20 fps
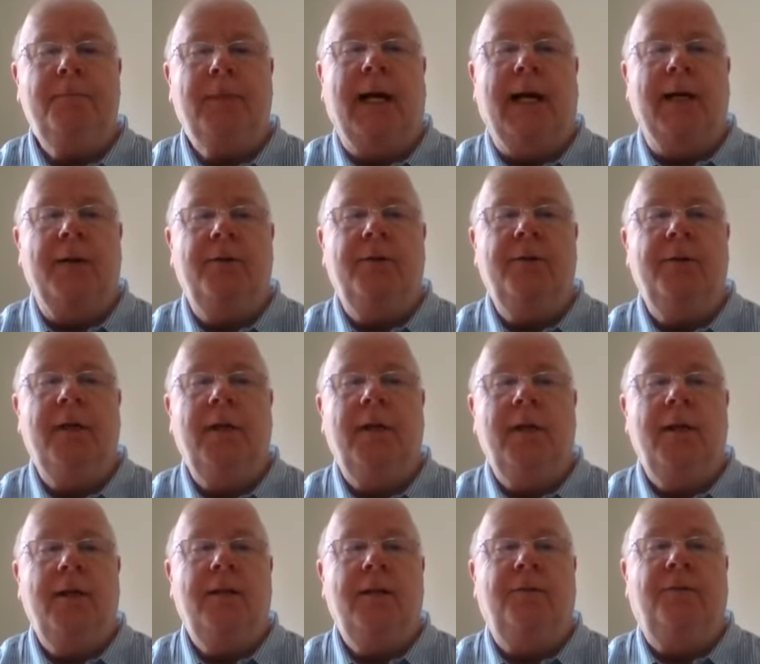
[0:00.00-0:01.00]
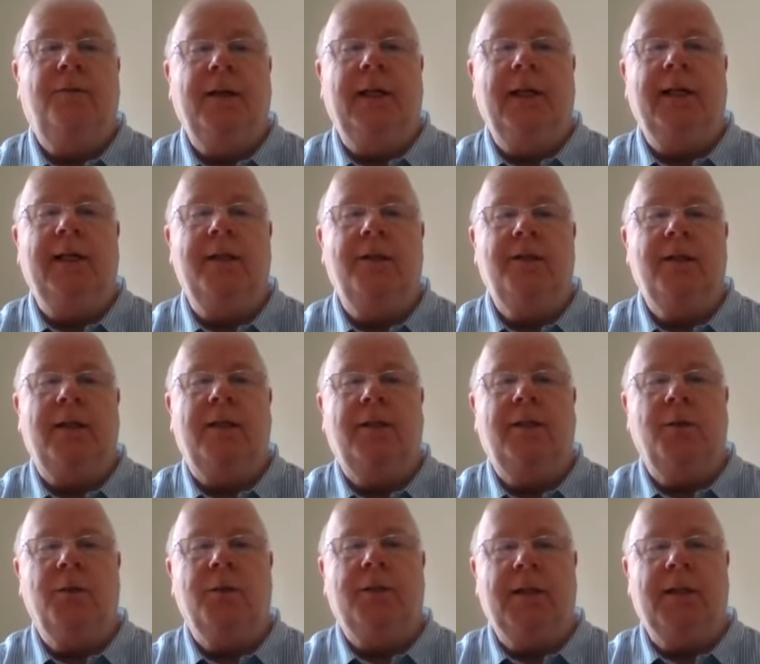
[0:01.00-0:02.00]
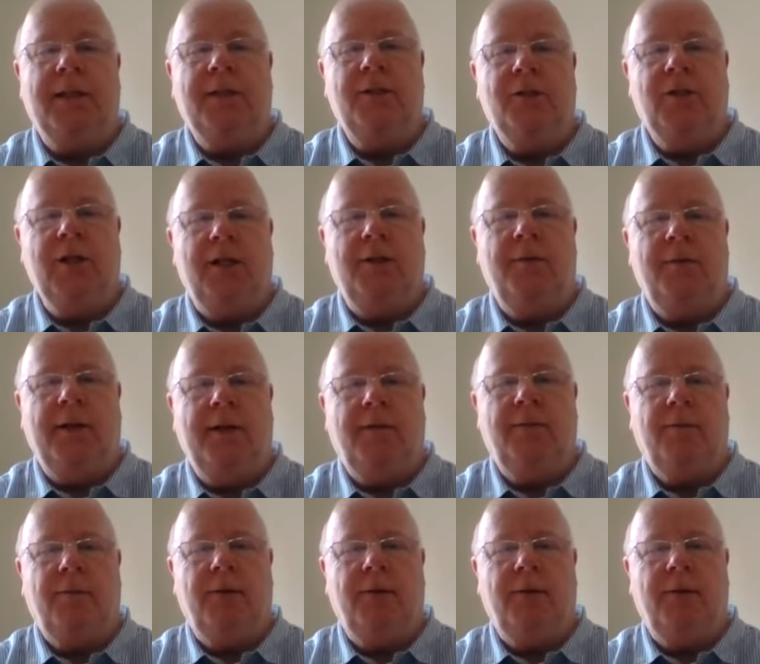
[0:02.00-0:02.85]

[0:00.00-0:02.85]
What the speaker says: and the feelings that those things generate